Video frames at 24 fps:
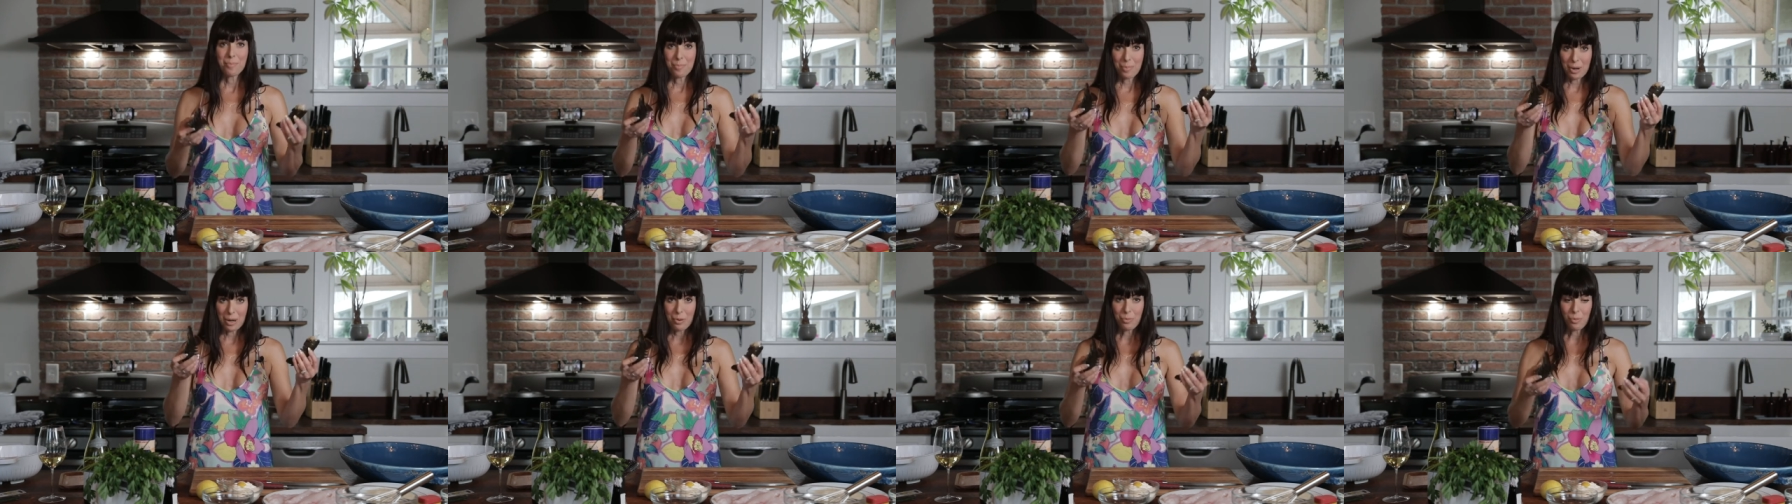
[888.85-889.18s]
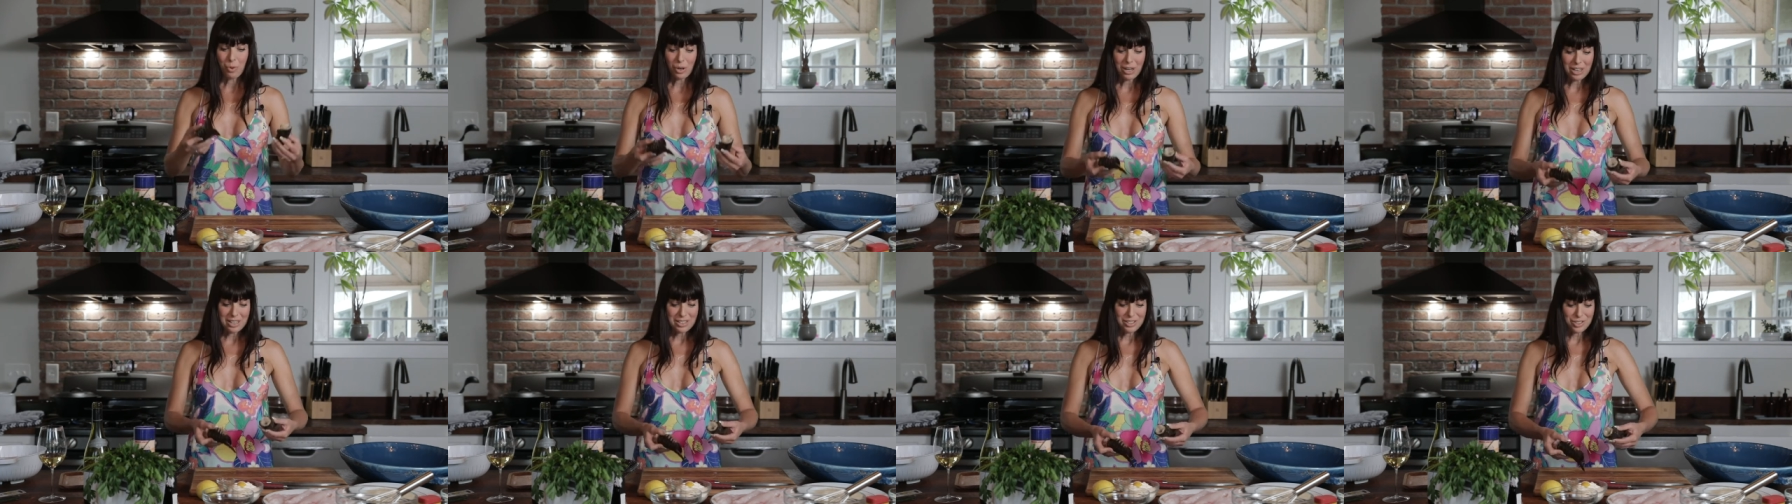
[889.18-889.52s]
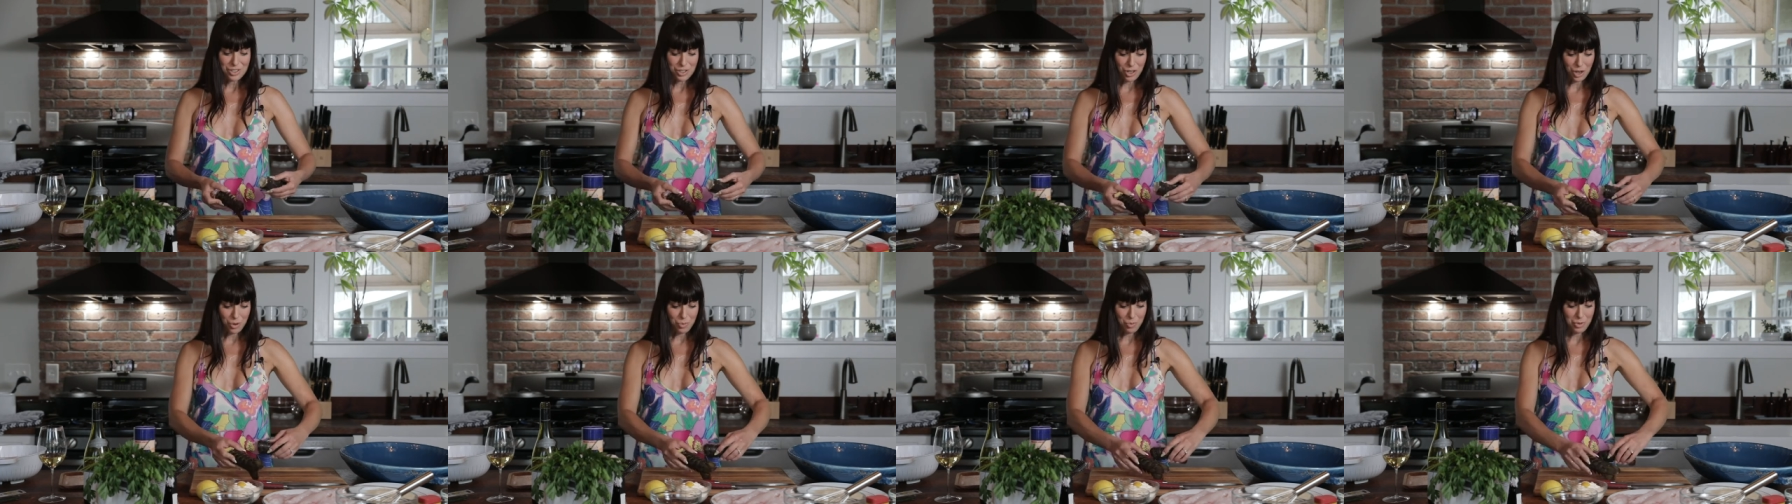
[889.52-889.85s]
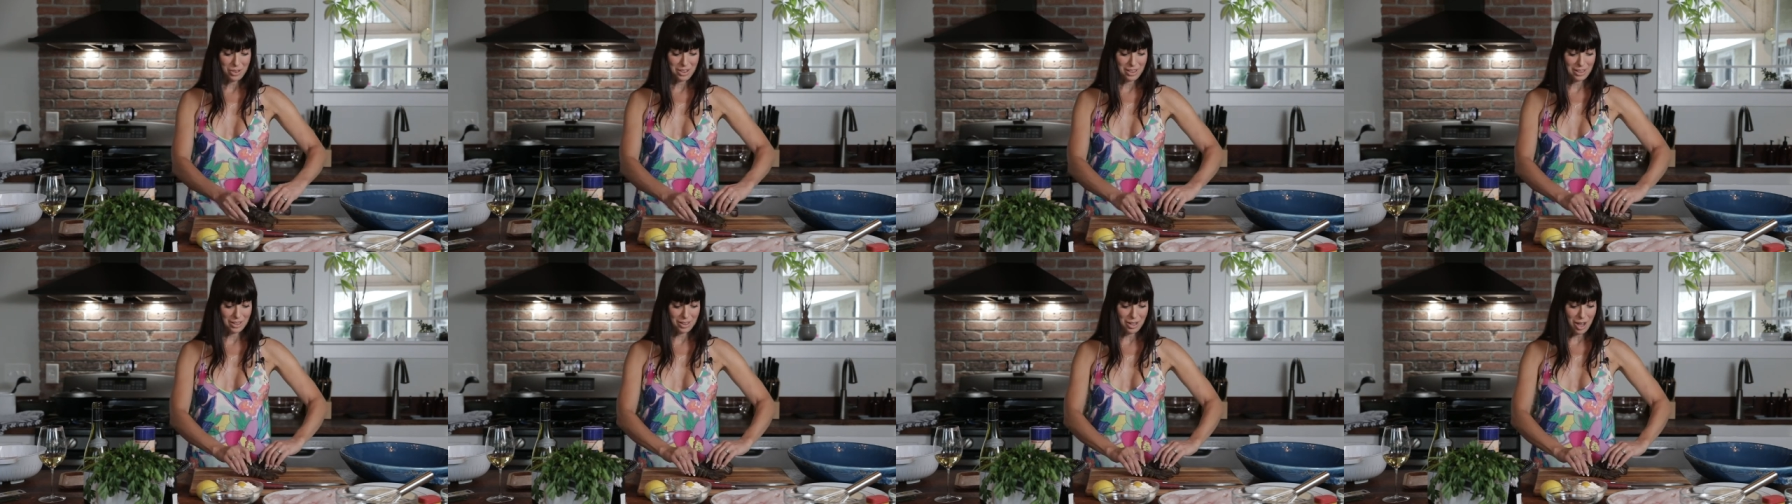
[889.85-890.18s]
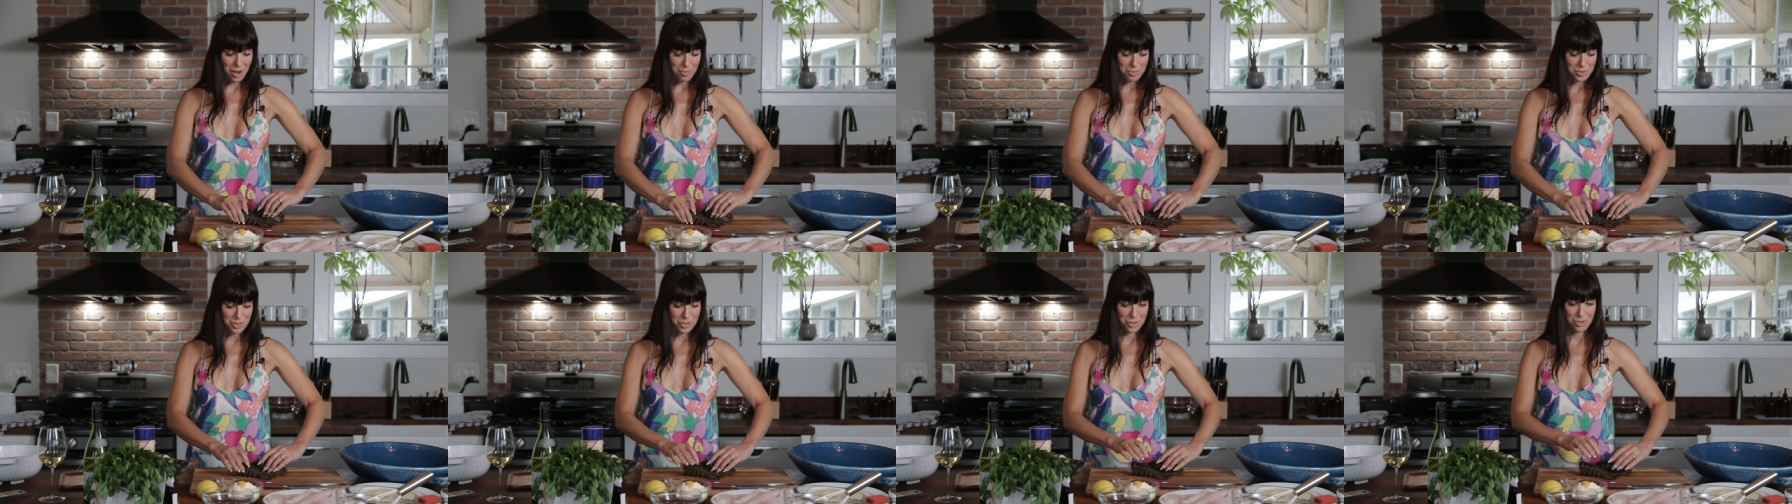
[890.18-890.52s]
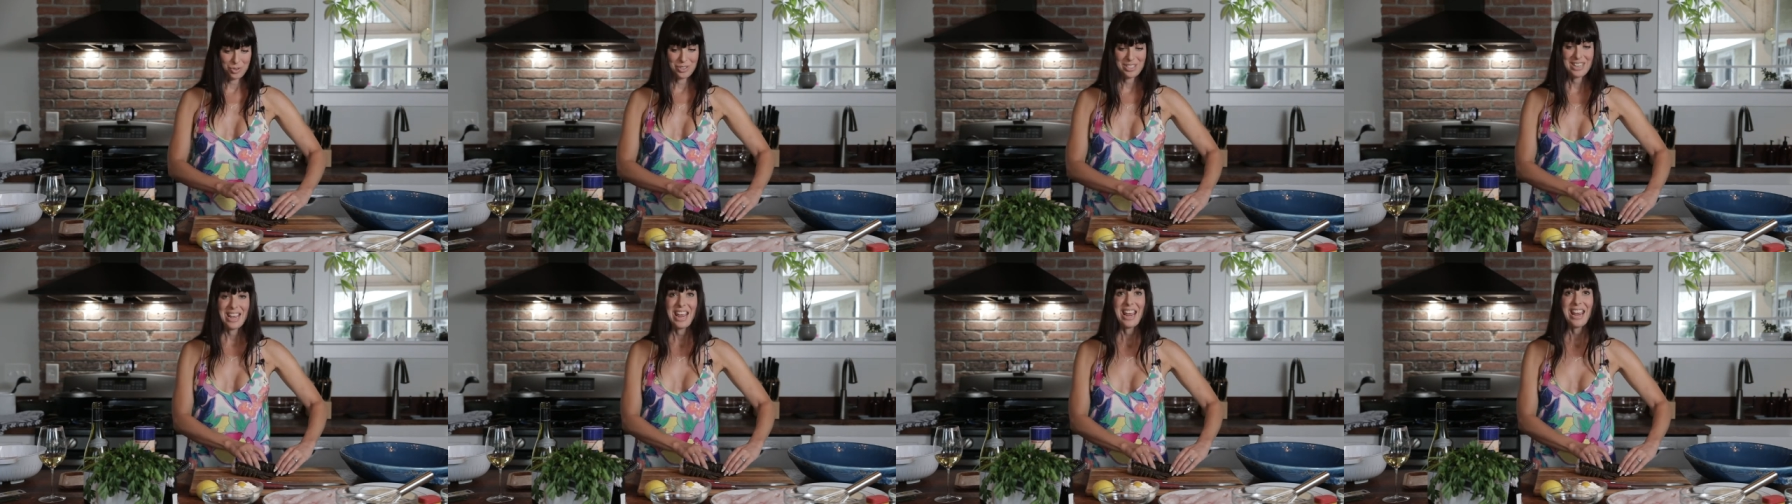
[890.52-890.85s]
but we're gonna start with the
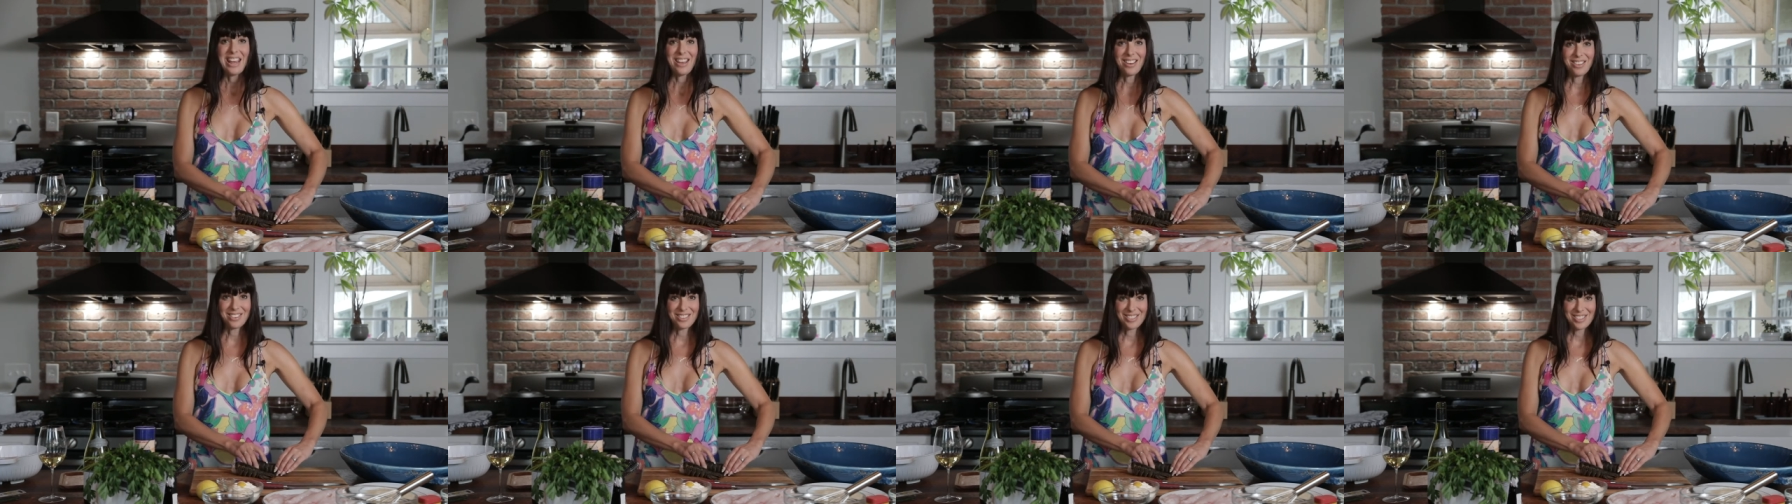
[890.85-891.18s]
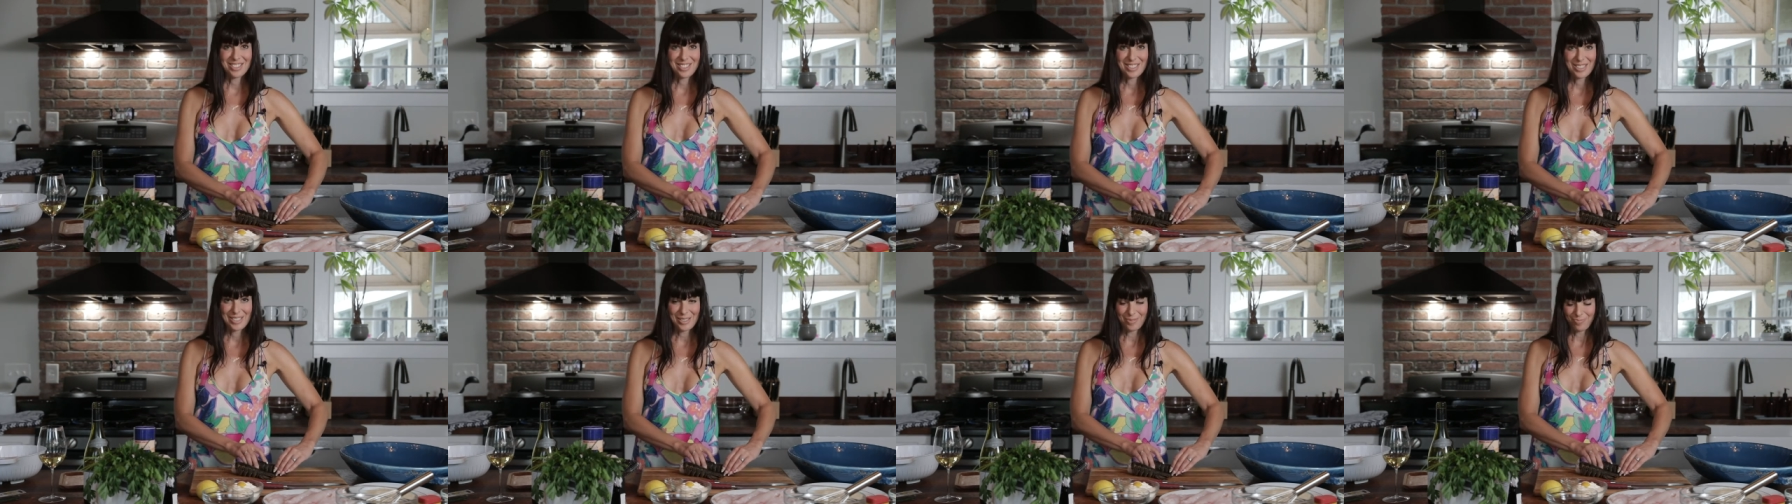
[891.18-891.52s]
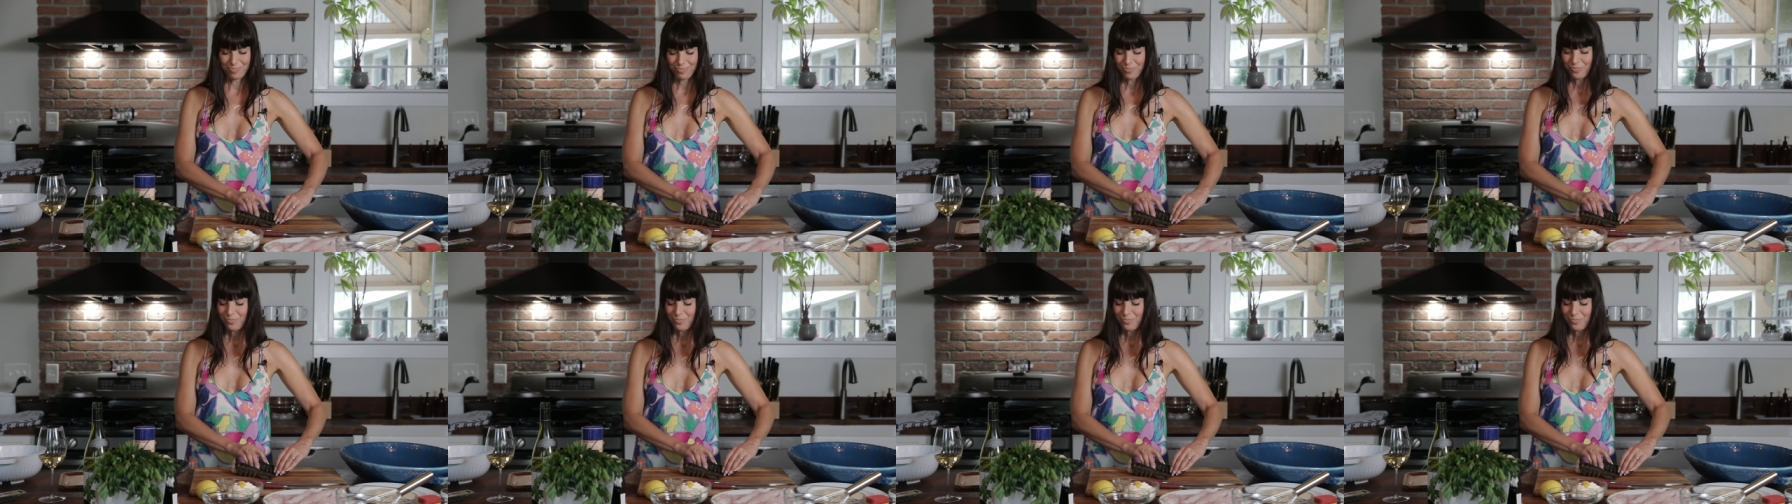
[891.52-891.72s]
lobster tails.